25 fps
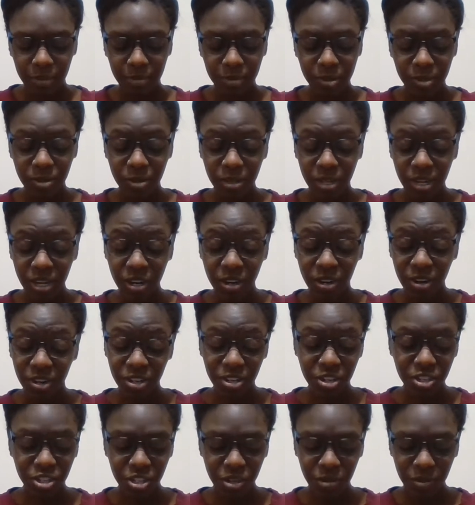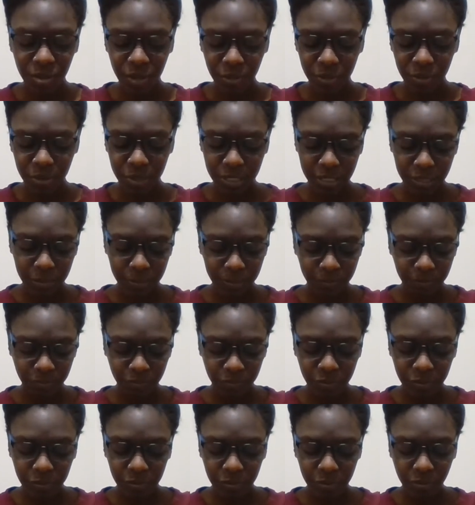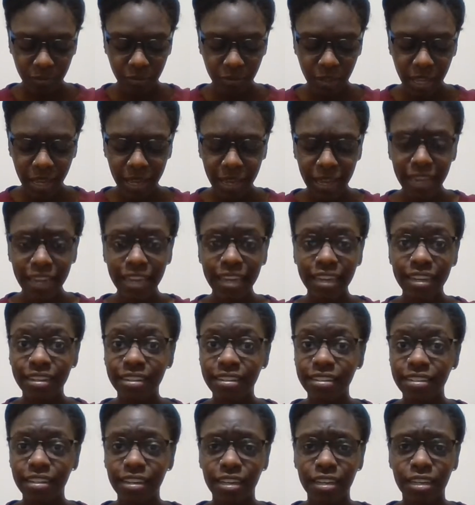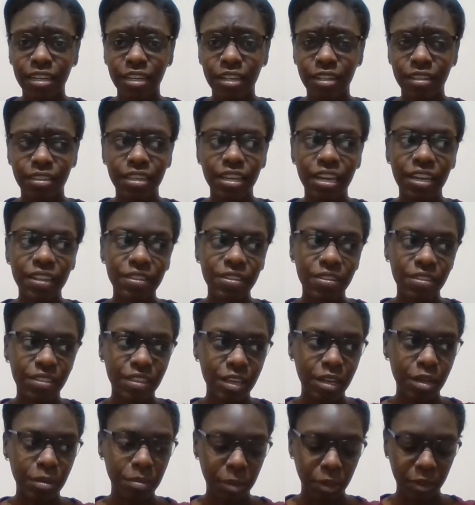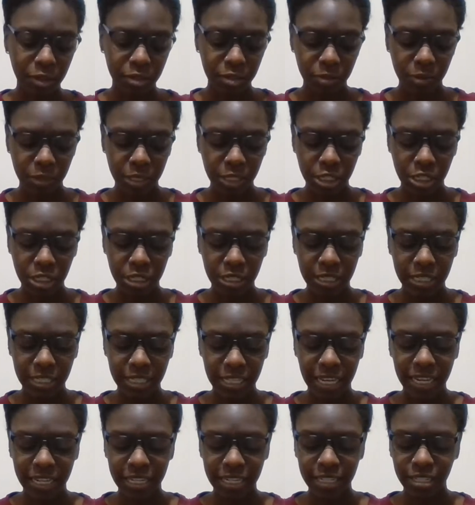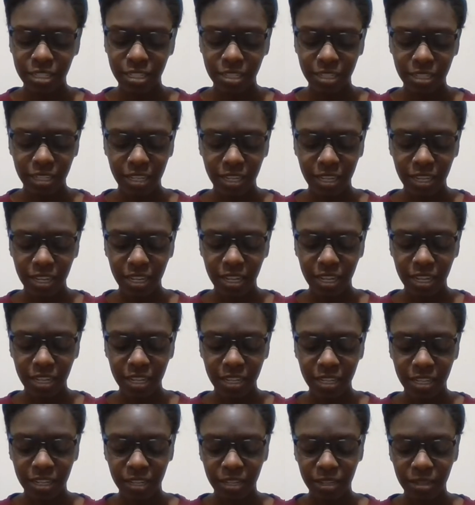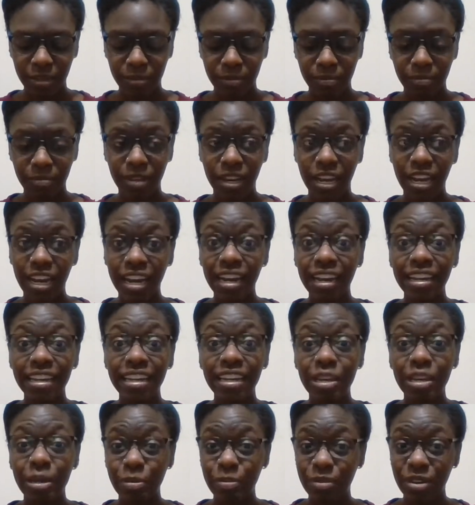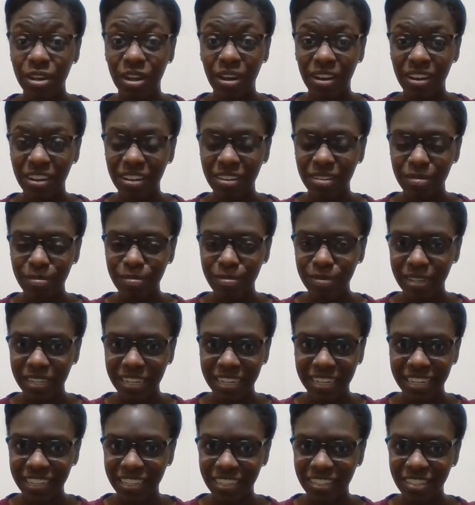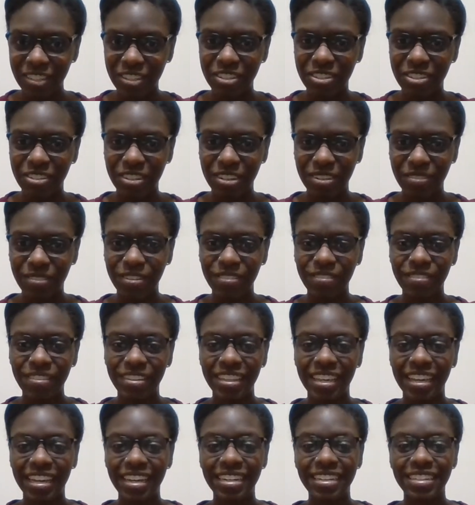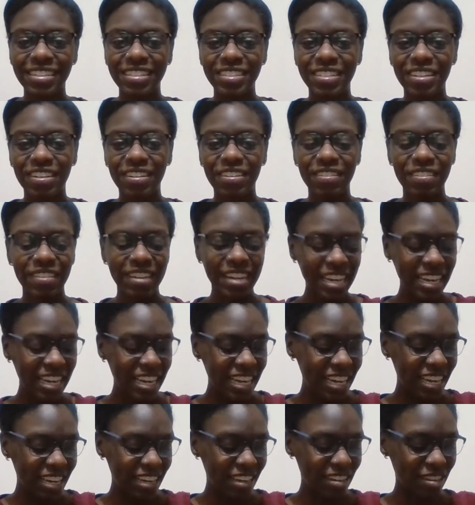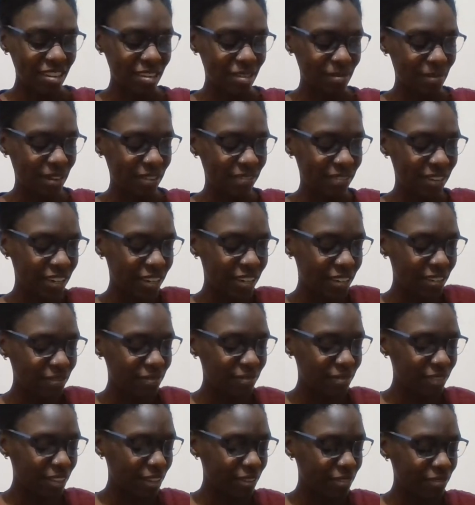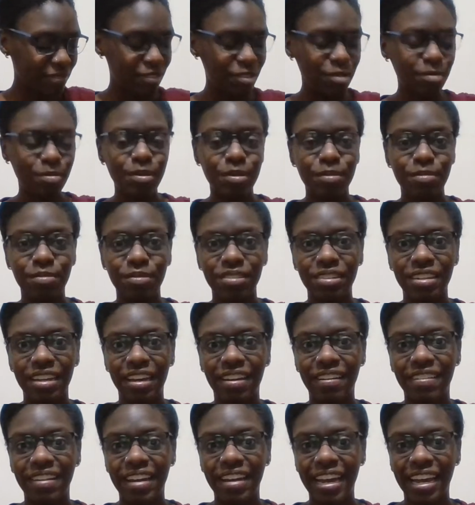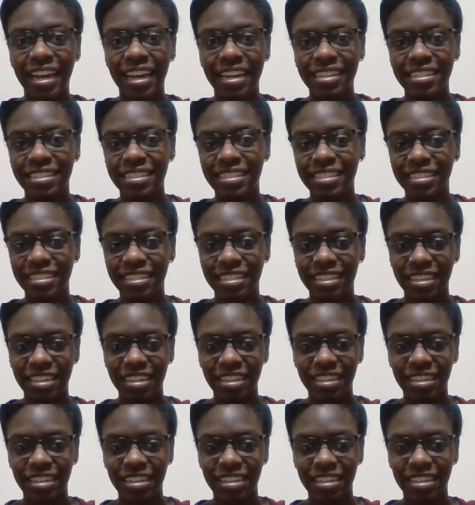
So there are your show notes. And the other thing about Twitch is that I am not planning to stream over there. So I've had a few people now ask,